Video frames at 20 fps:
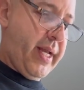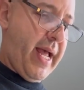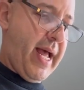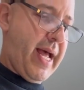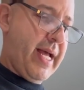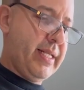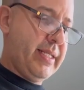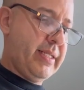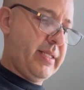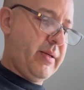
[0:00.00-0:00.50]

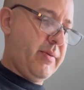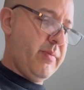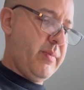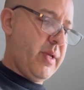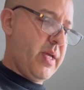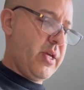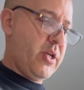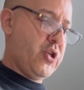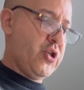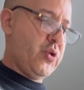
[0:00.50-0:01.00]
had some
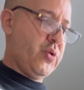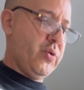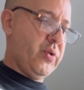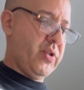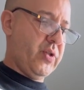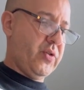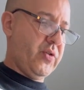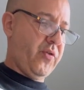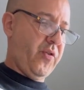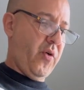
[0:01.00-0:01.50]
issues
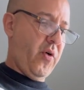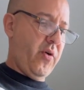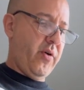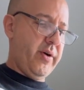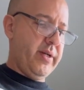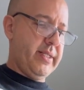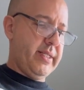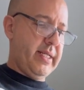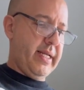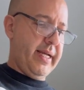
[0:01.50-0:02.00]
as
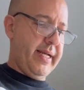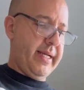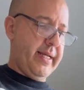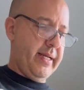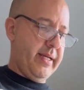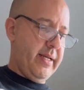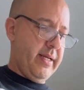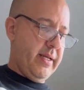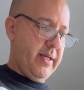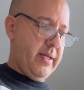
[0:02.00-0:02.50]
far as like
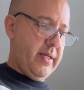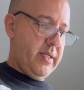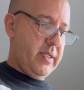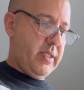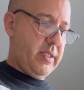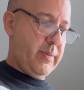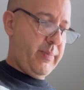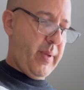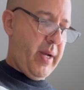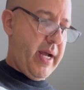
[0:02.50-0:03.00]

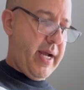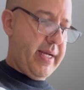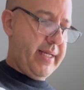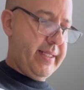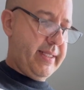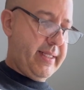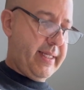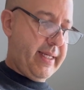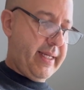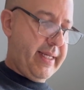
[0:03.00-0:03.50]

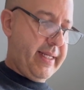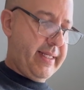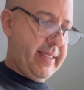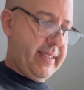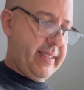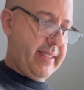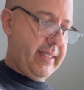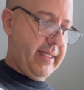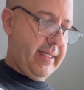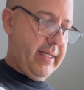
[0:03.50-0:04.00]
spine
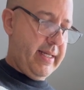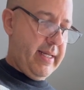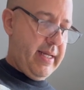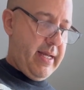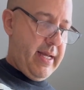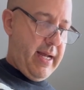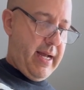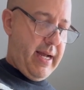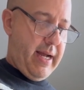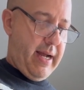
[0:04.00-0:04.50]
ticks.
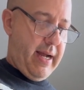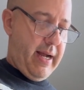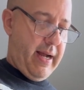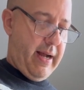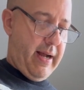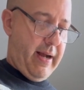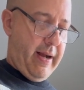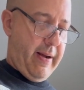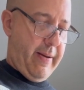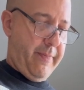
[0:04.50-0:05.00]

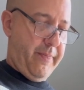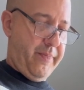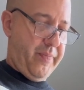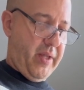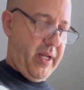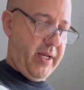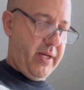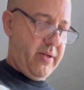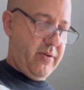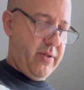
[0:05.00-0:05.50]

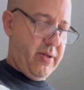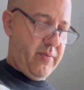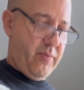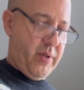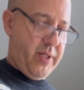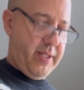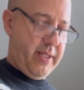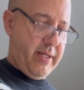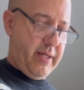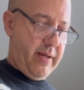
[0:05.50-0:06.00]
I knew
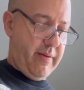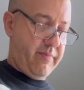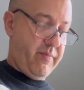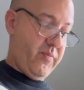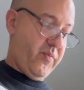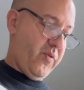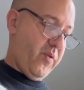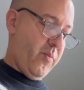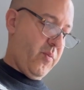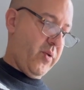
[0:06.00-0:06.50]
that
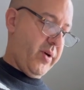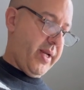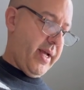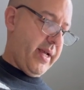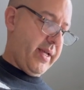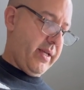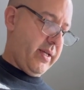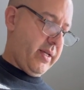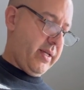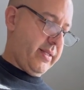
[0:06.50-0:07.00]
from what
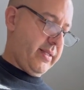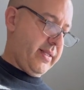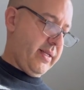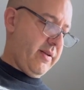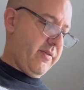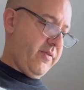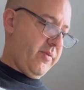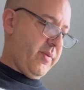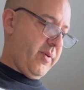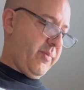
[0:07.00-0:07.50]
I could
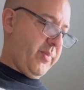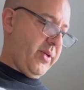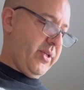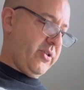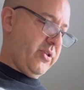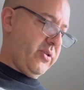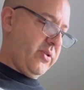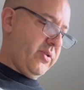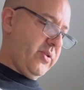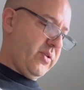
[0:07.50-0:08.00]
tell from the
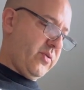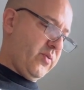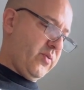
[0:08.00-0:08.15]
pictures,